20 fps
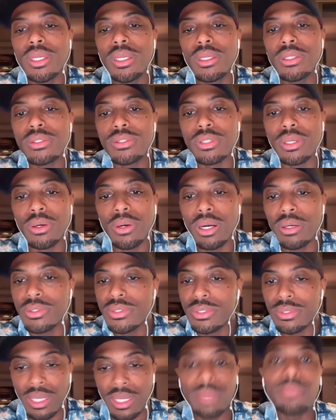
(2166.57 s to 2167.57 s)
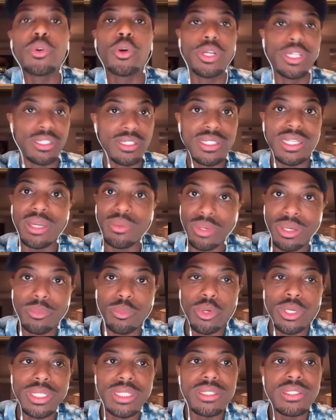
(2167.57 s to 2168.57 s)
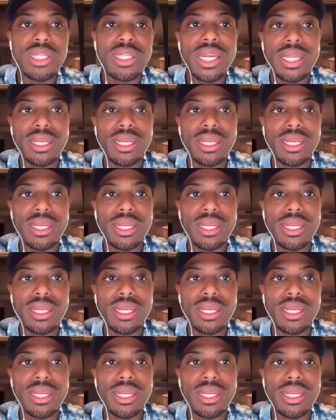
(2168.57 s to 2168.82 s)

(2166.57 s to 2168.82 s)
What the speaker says: So I'm going to say what I'm going to say.